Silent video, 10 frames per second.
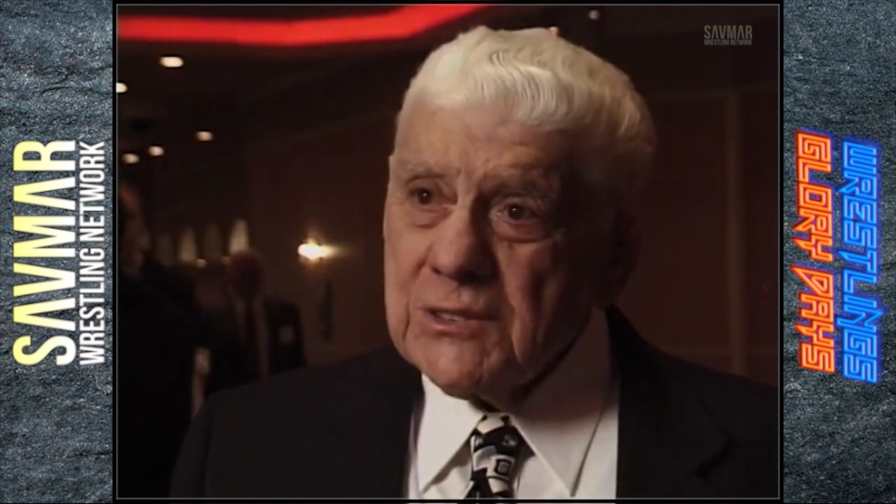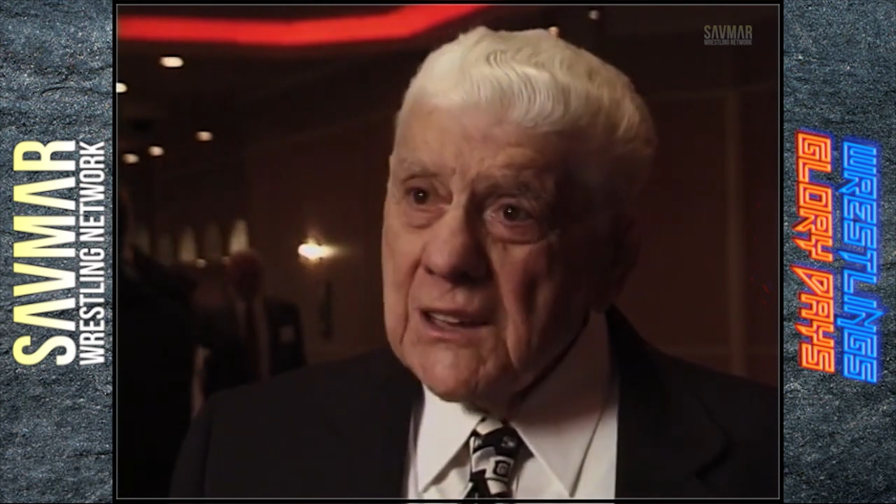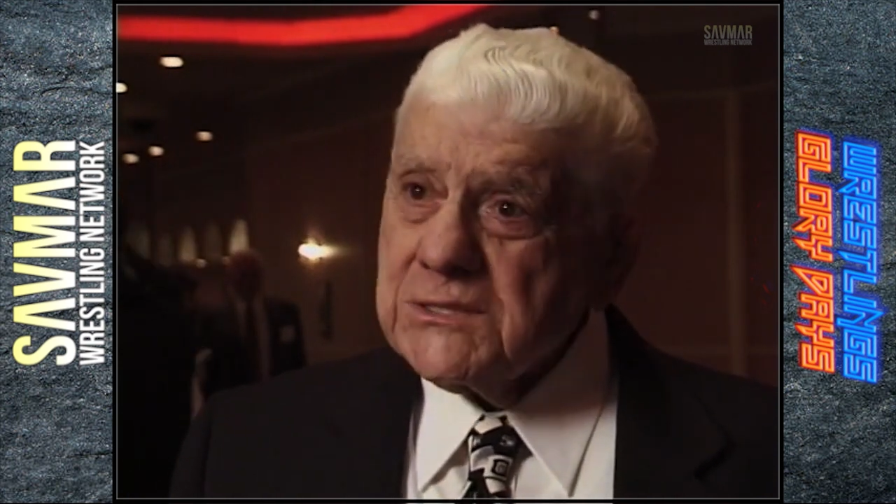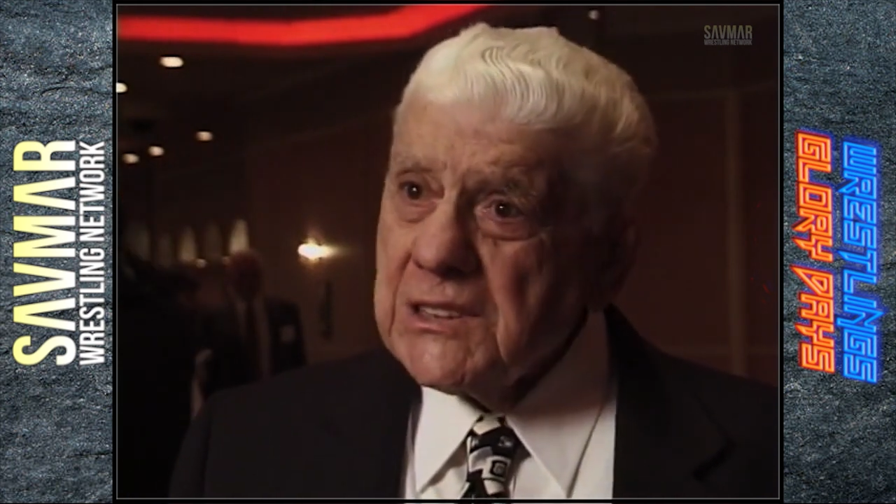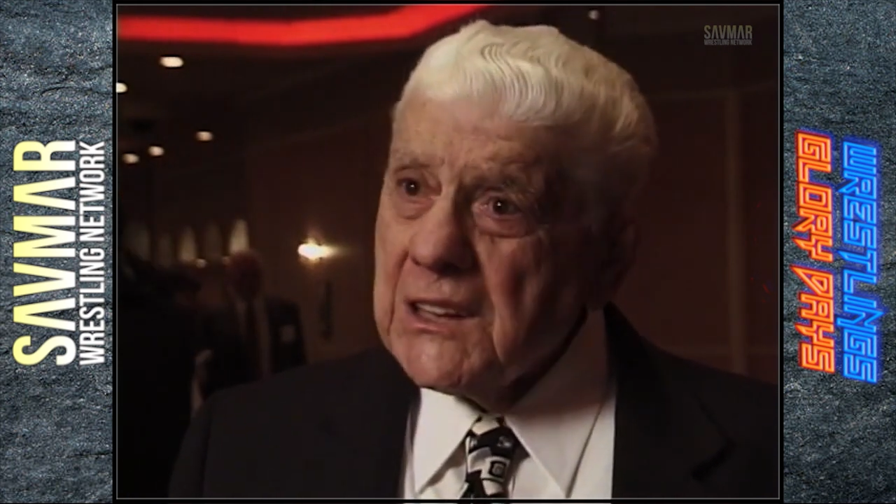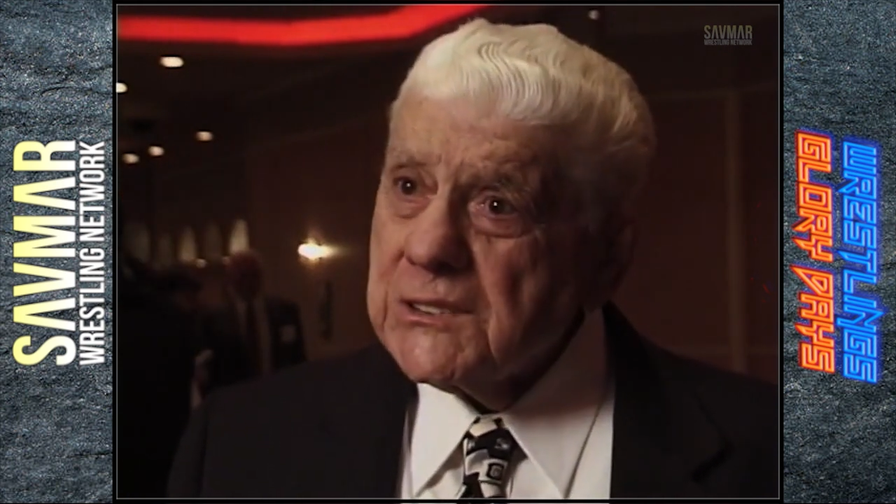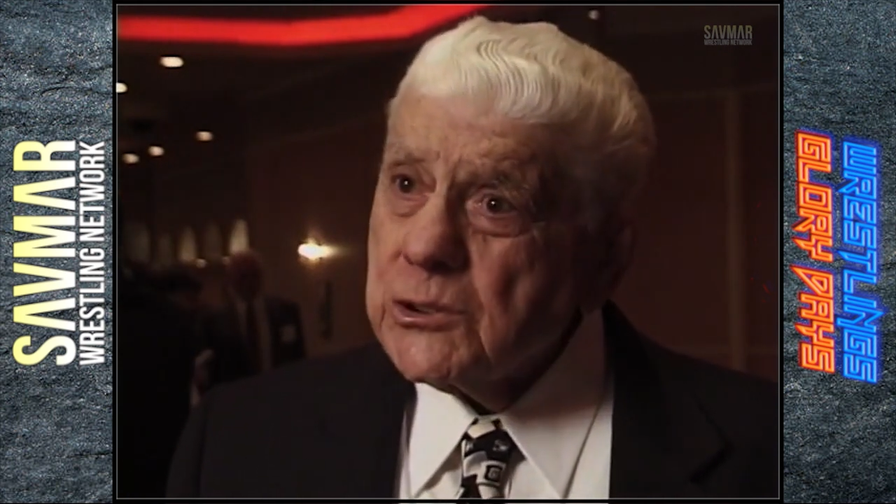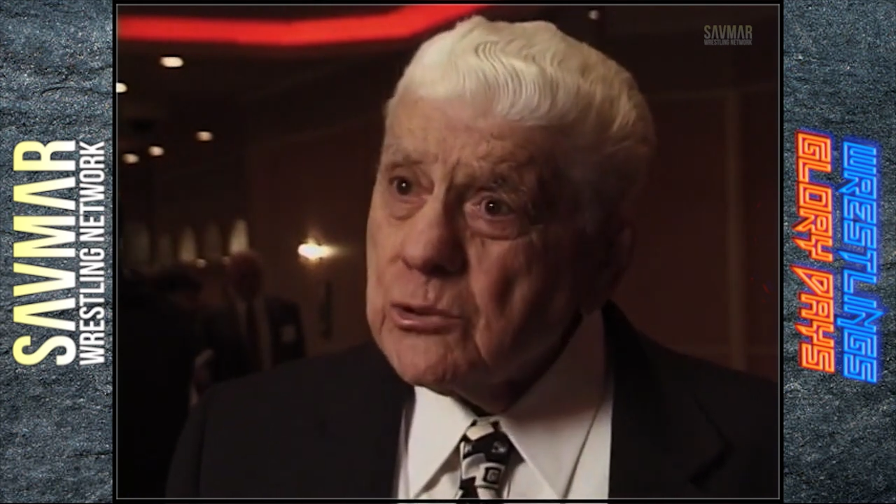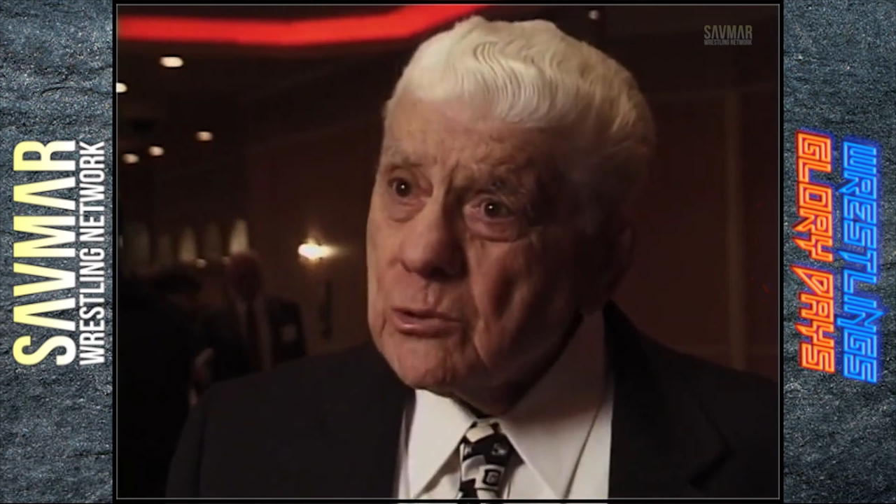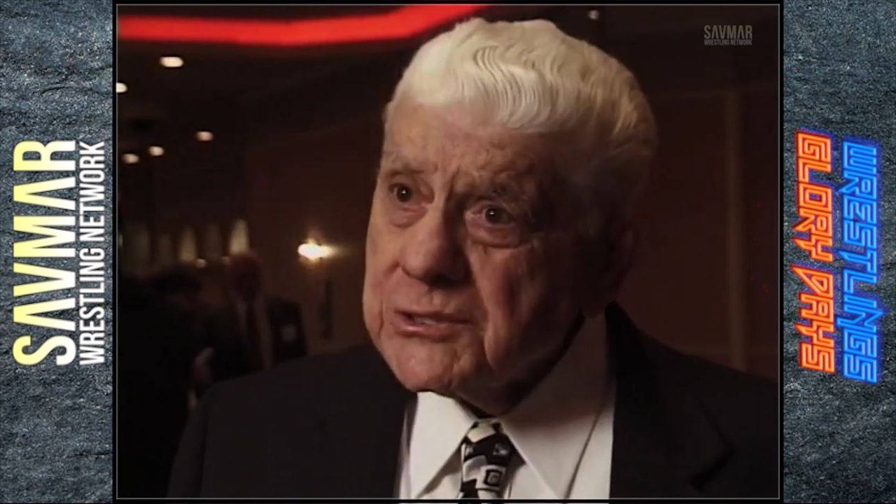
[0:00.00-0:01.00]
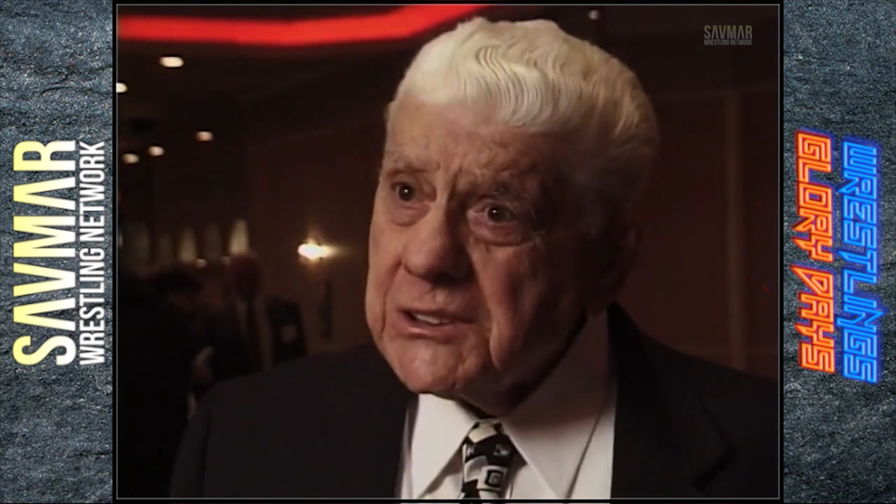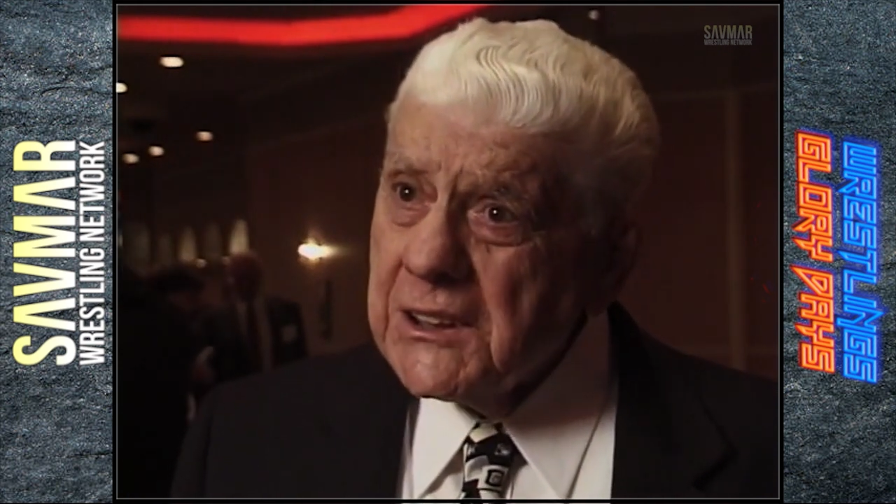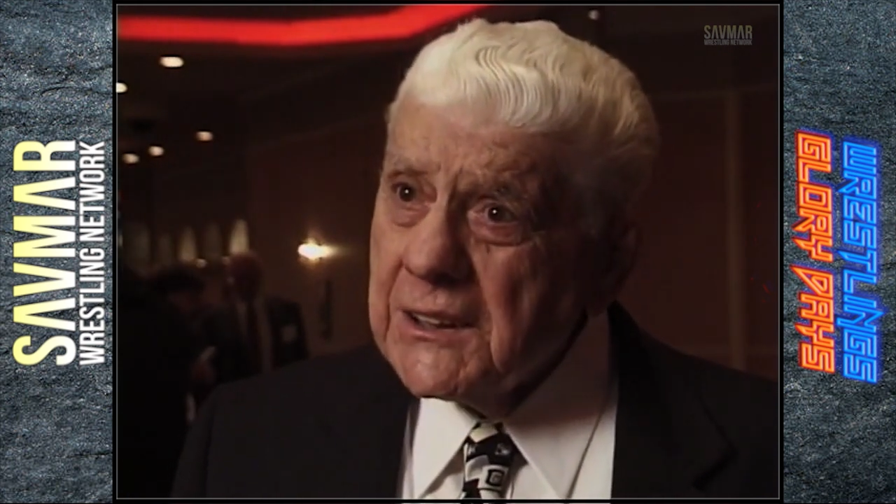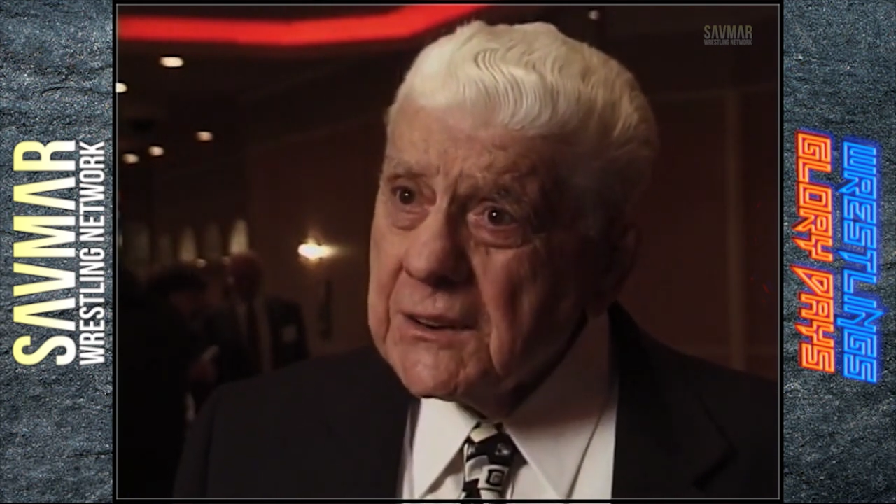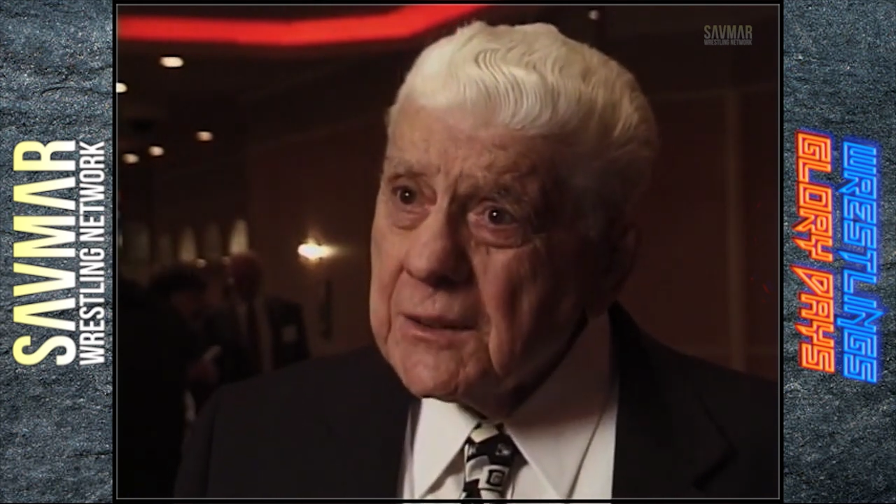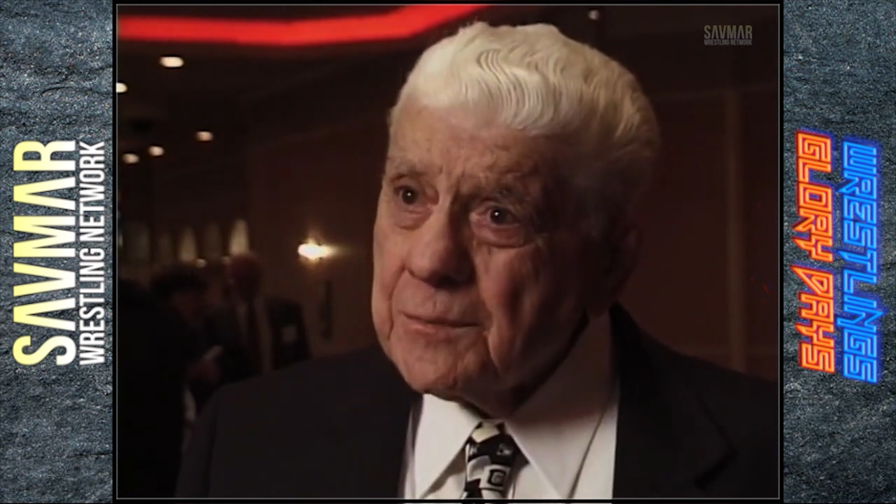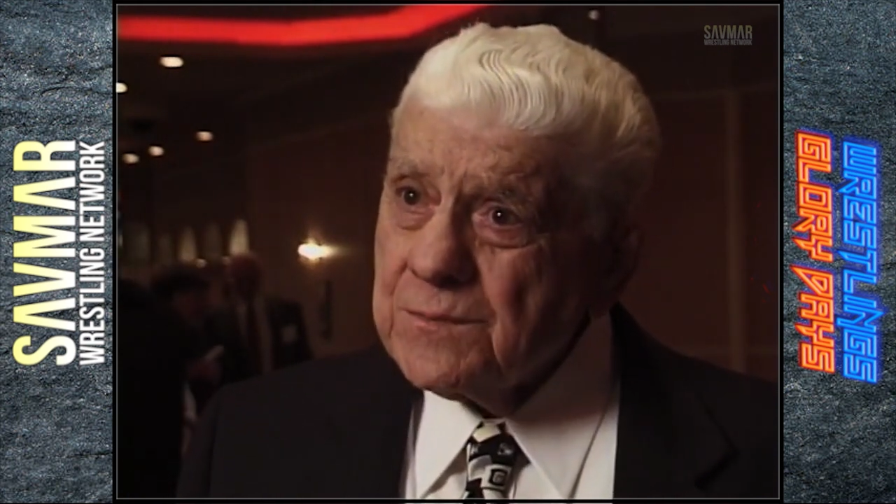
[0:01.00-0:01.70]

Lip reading: downstairs and you'll see it.